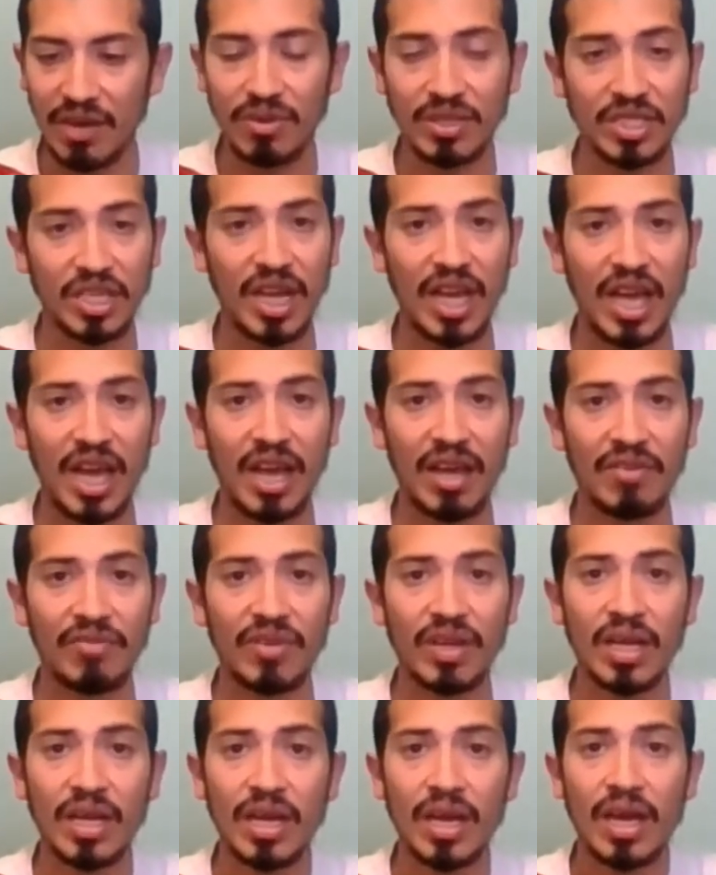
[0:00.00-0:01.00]
which I have
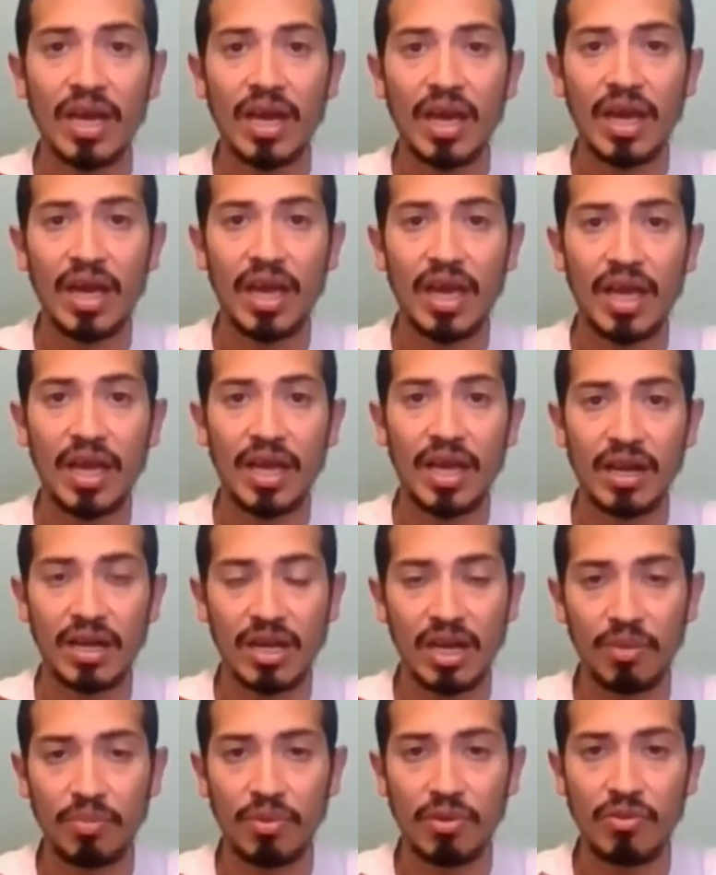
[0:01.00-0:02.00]
in a
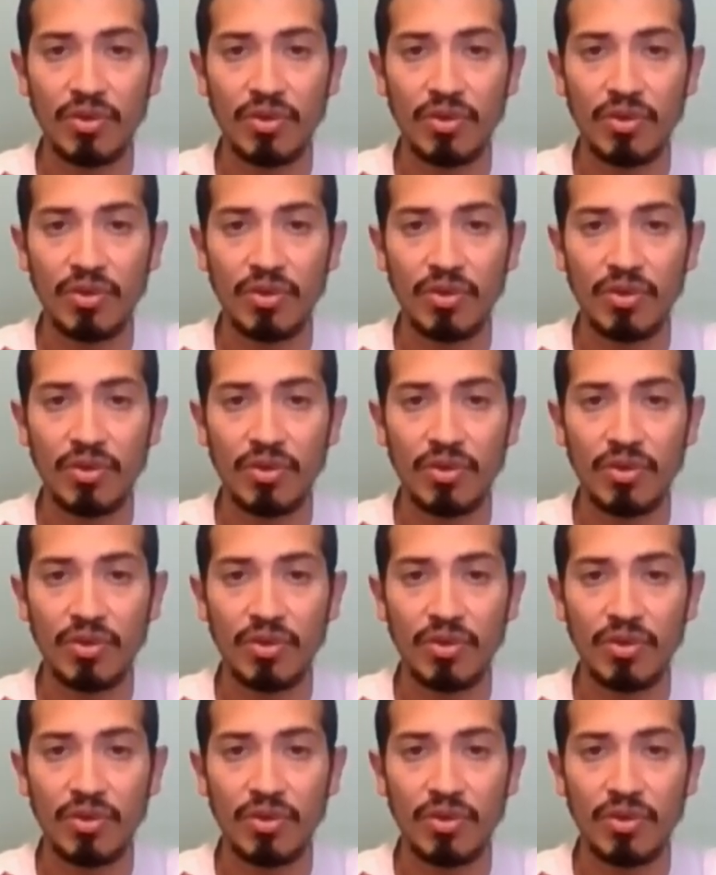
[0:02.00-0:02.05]
couple